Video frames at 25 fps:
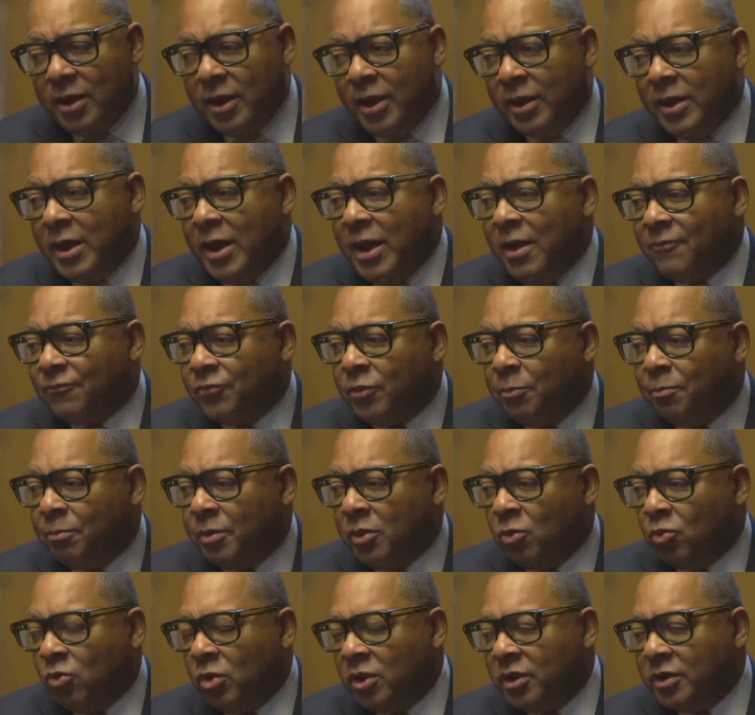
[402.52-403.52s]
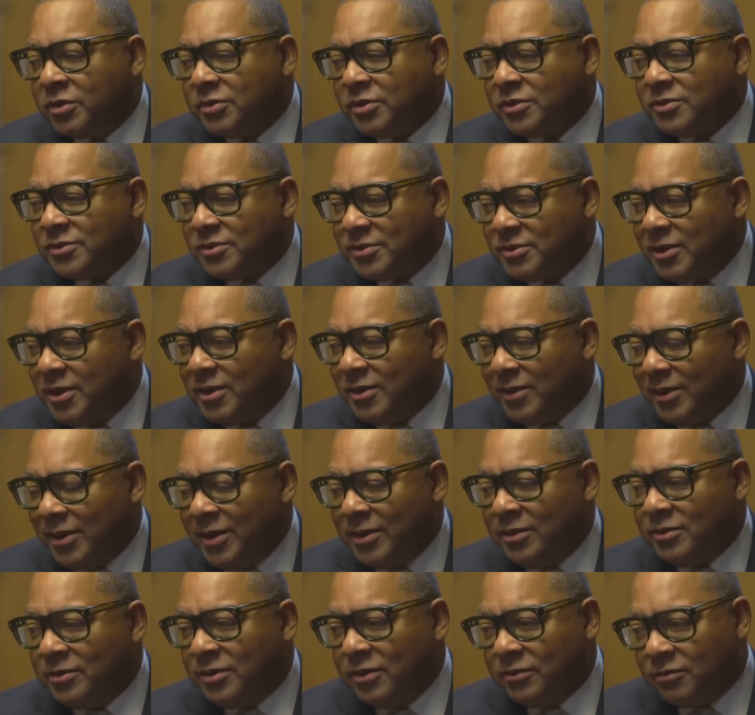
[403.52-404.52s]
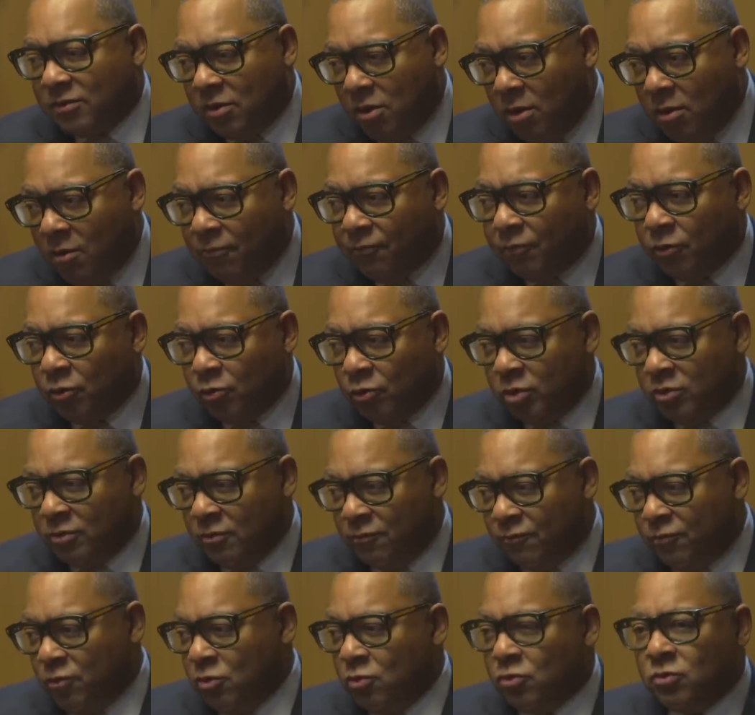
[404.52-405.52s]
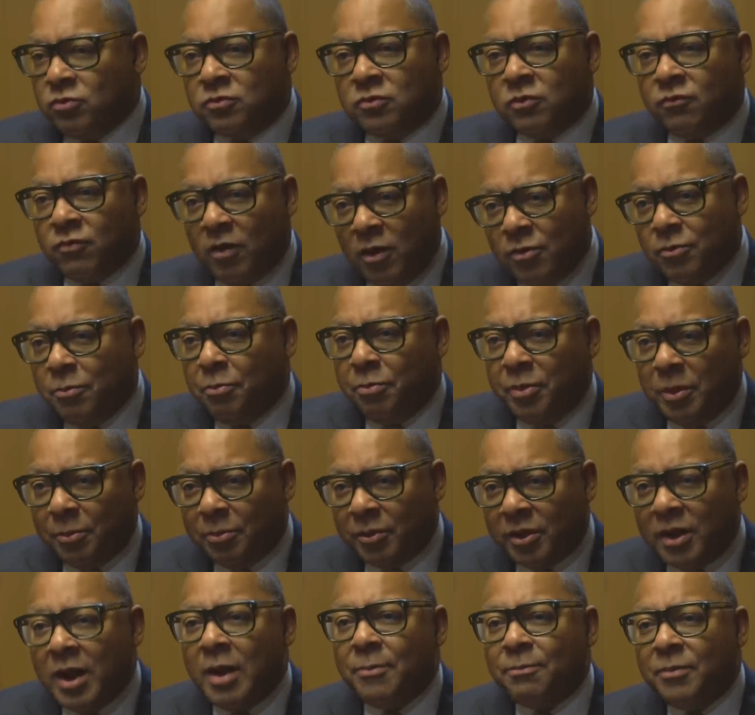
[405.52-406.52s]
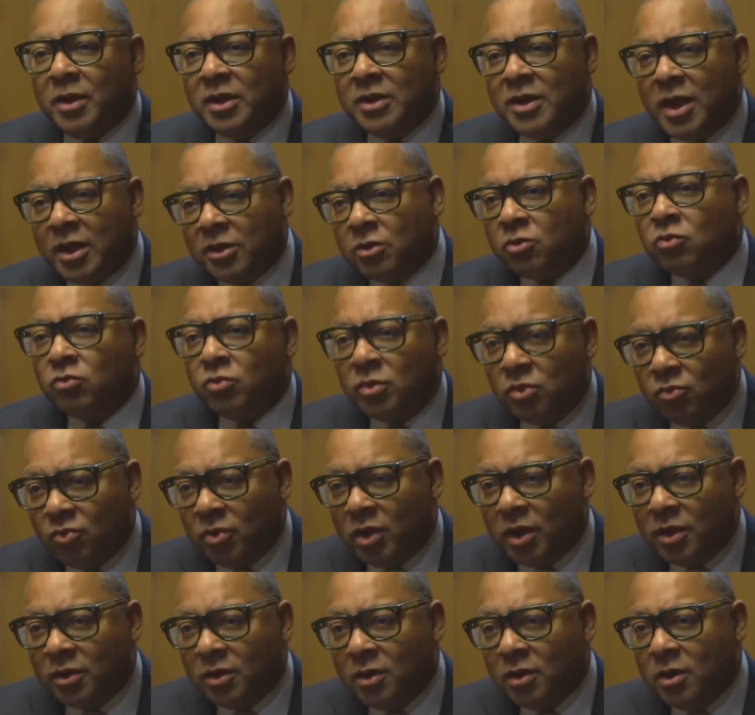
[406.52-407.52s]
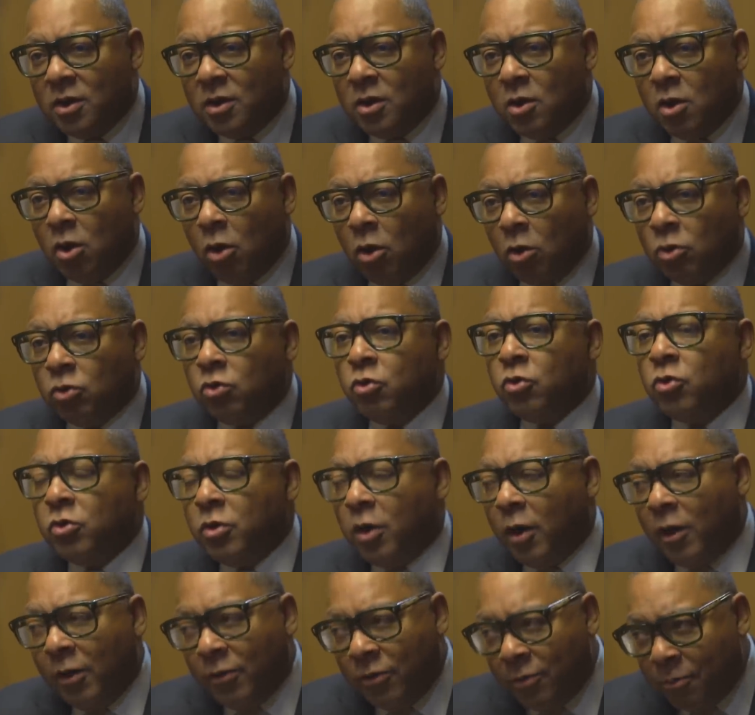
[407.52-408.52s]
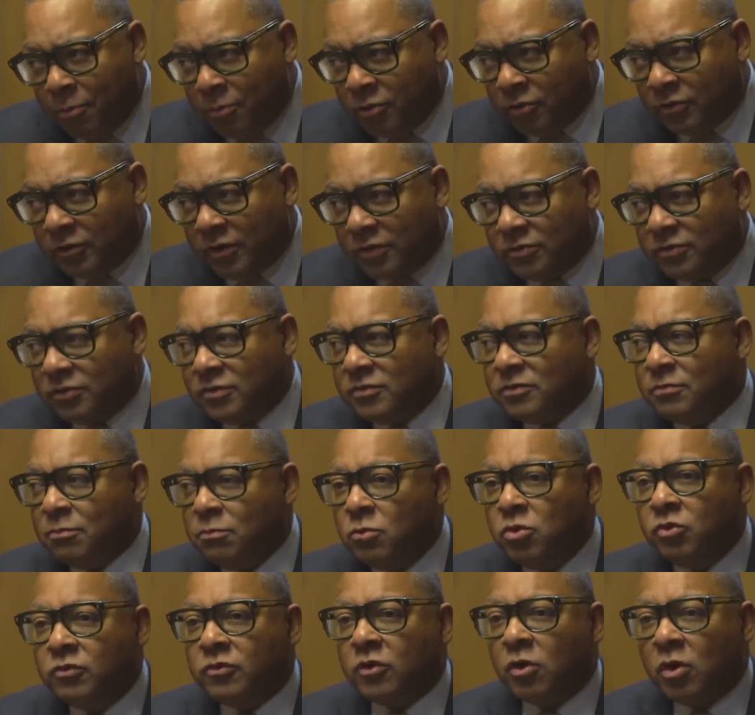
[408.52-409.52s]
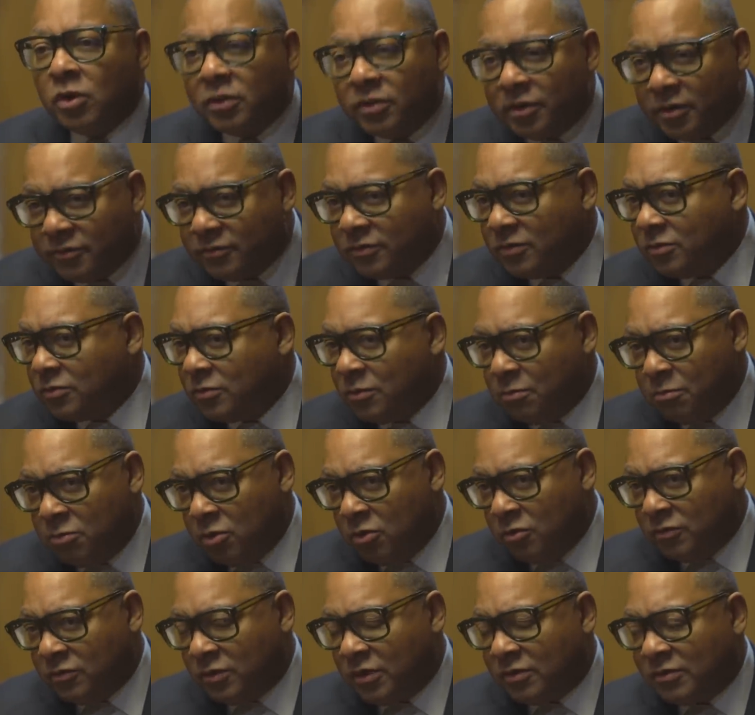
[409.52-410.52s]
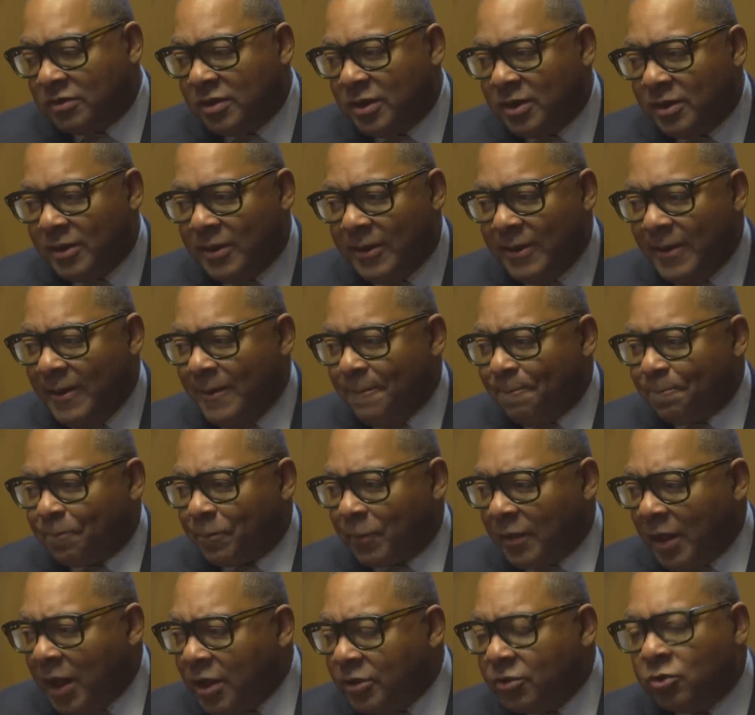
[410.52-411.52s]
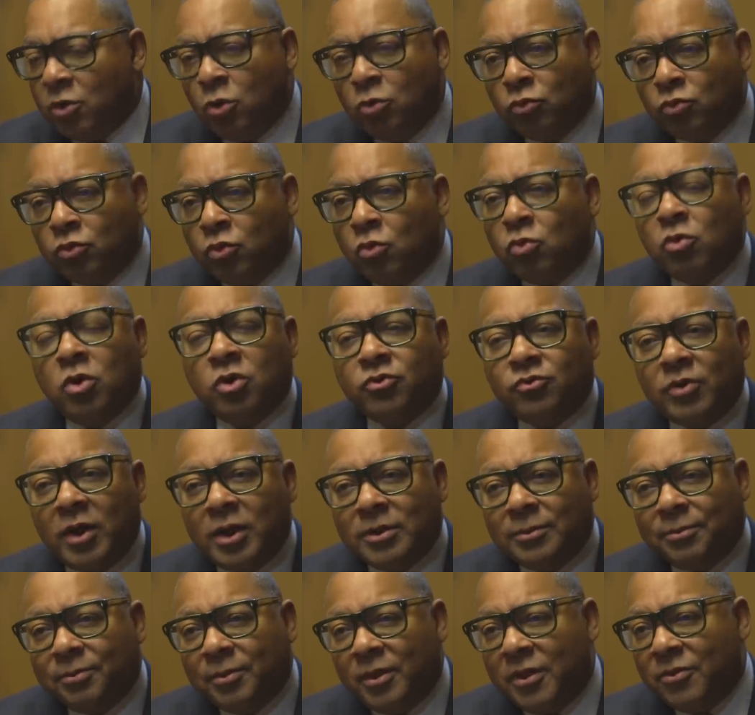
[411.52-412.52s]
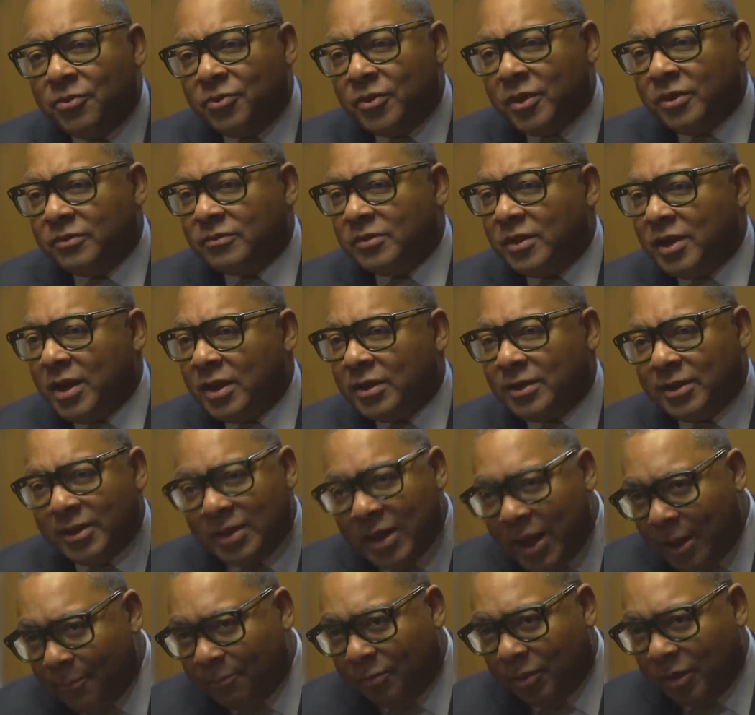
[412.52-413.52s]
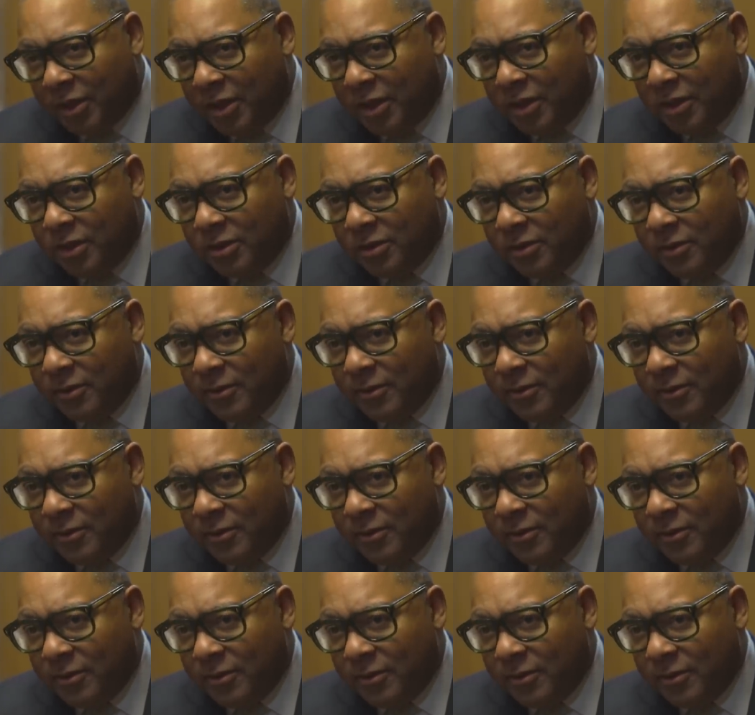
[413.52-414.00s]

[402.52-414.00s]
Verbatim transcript: and I have to be willing to sit in discomfort with the views of other people that I may not agree with, or learn other musicians' music, or listen to music that I don't know or try to play things that I cannot play.